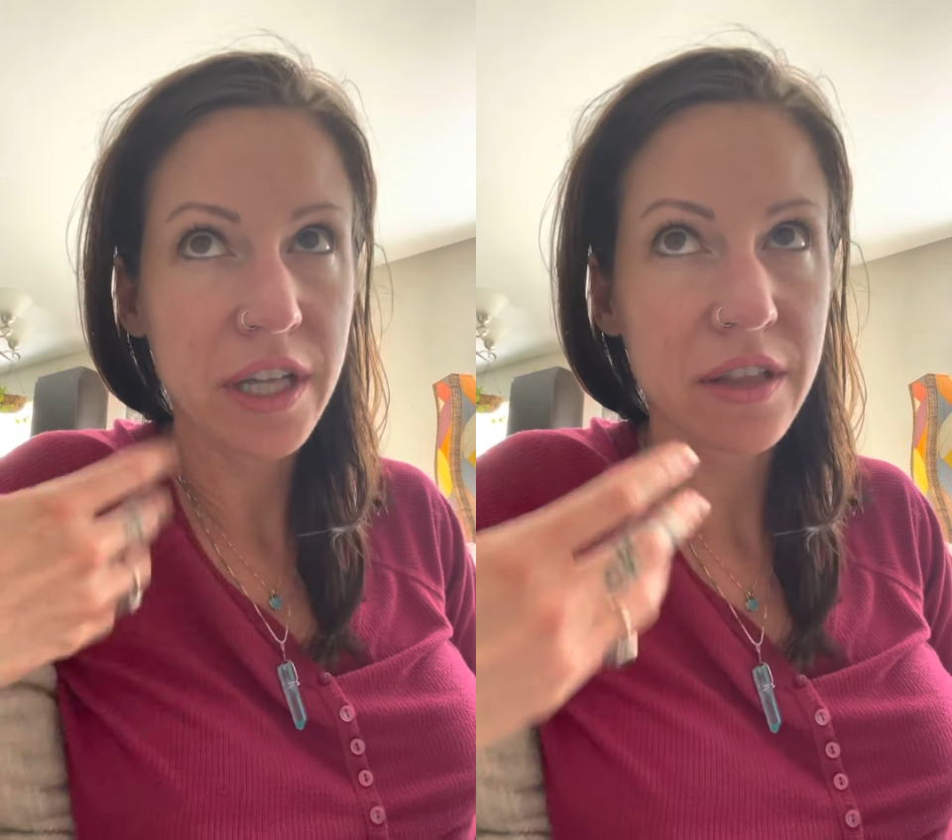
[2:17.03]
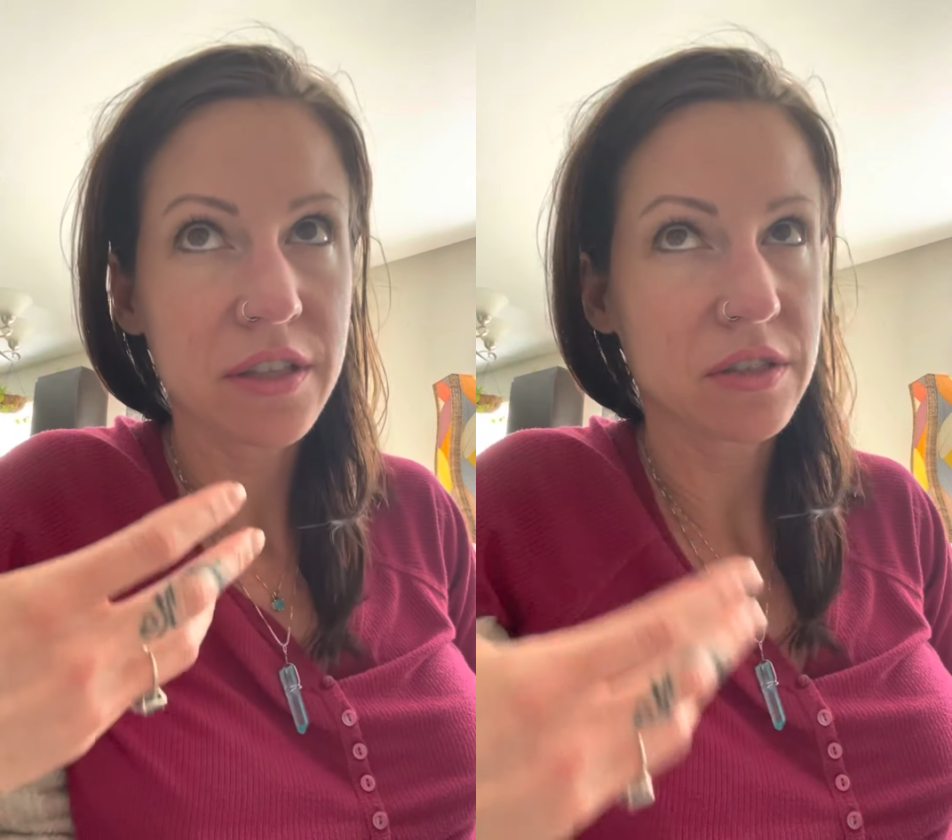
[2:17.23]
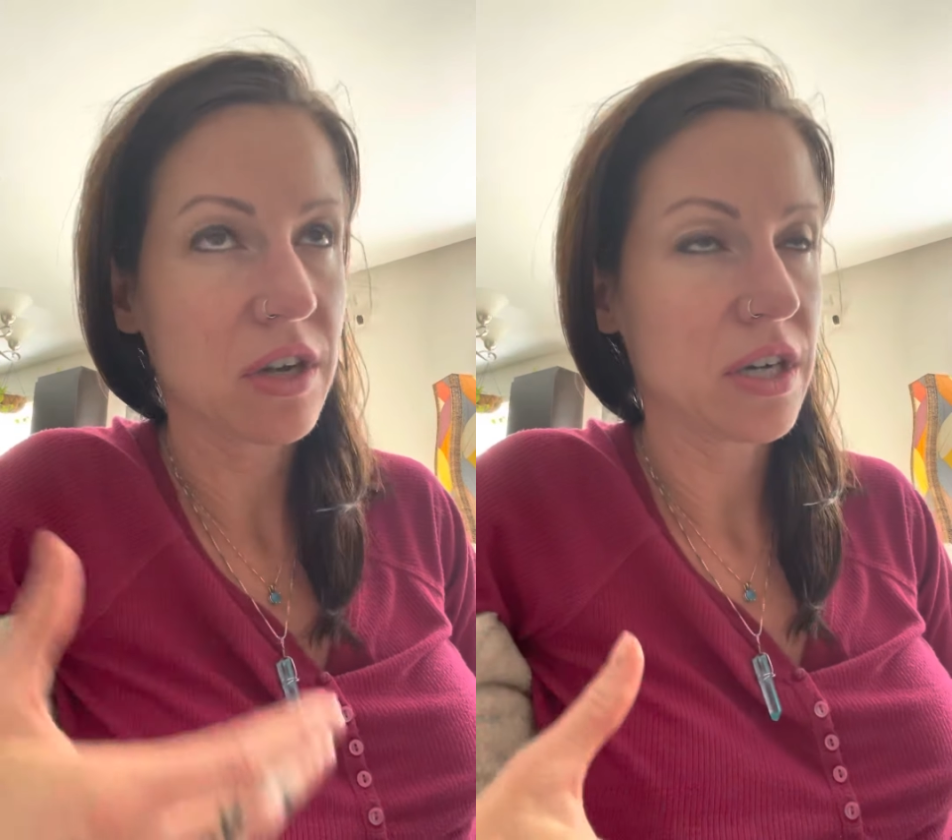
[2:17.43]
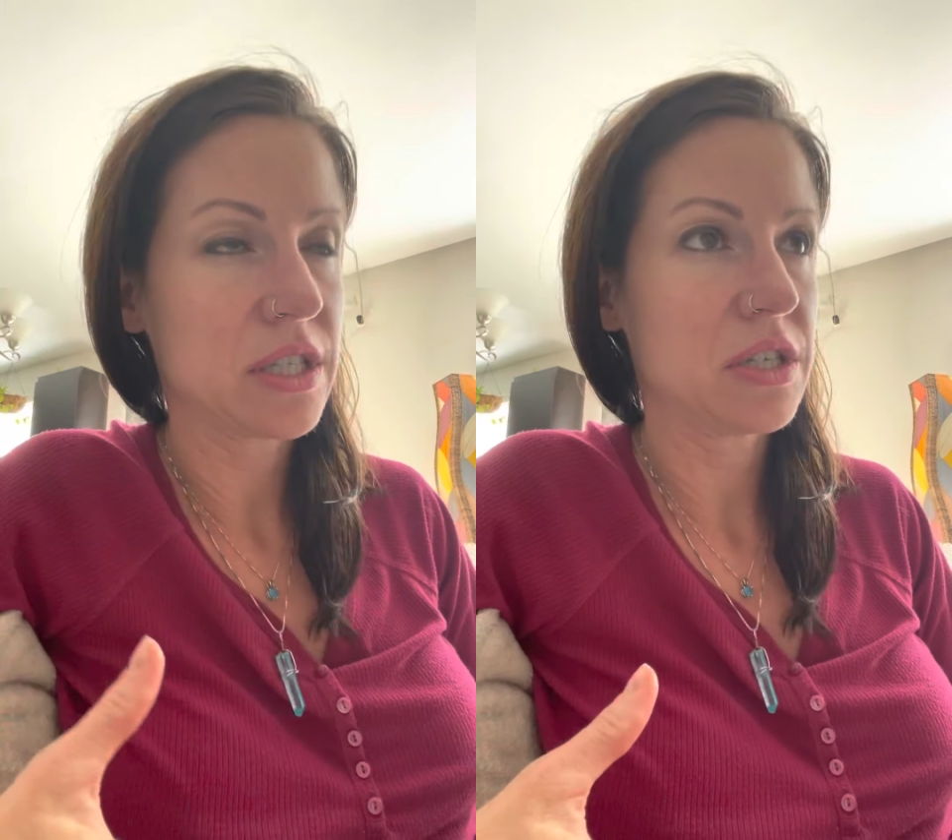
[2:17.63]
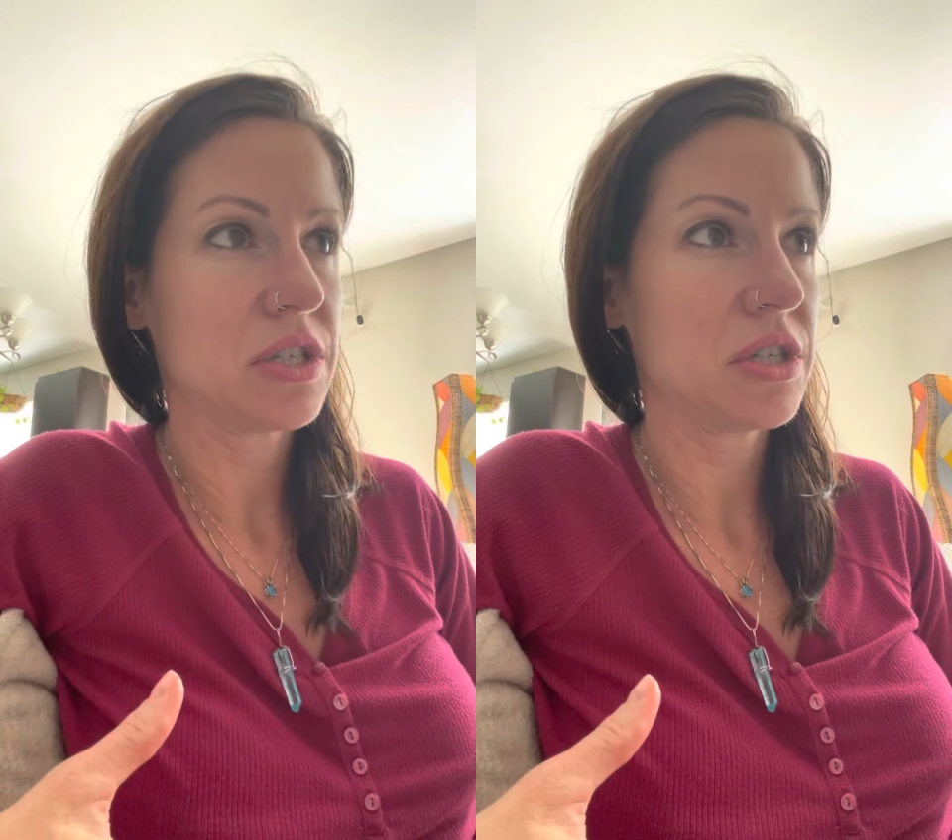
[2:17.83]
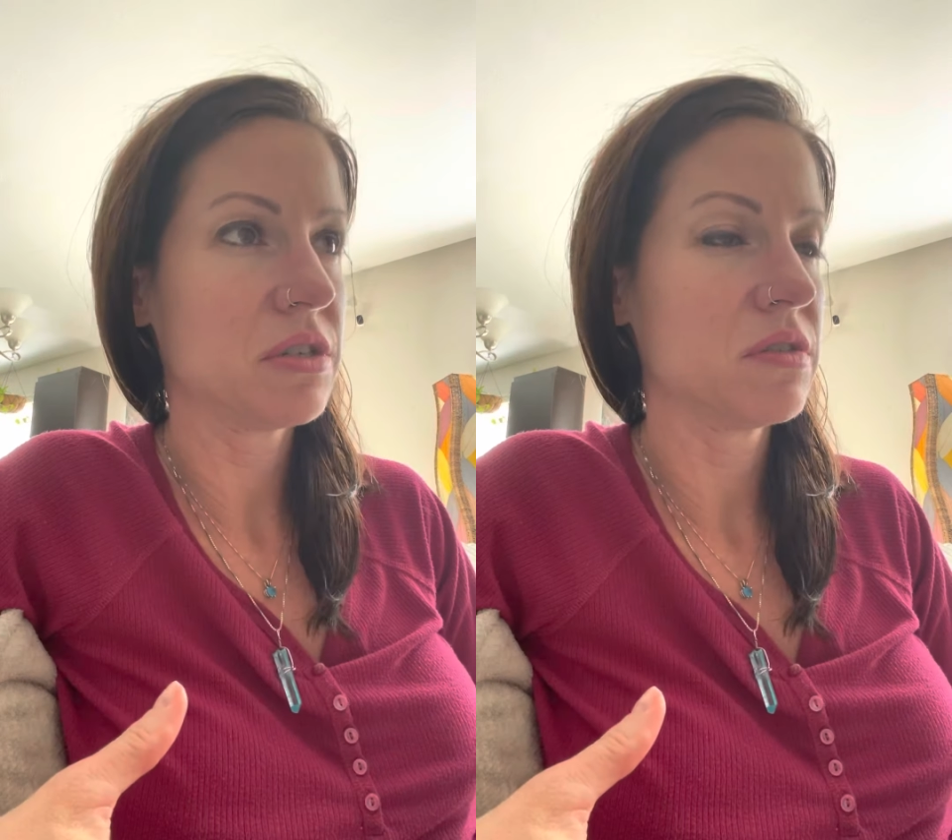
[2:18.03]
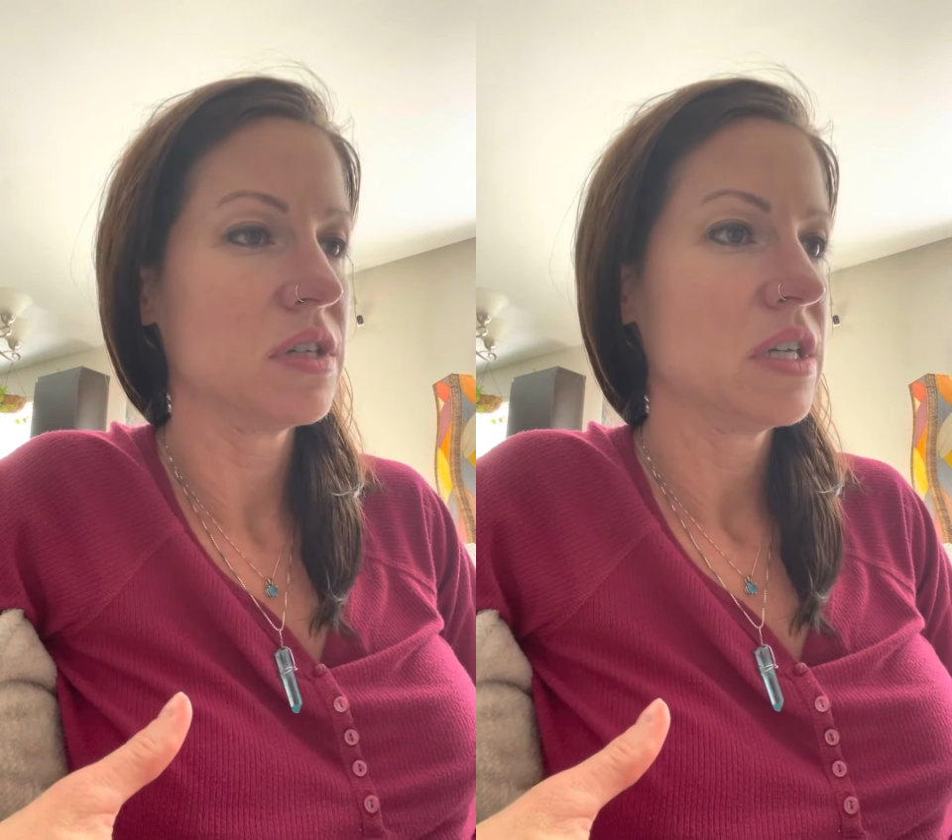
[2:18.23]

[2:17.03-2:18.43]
in the scar tissue.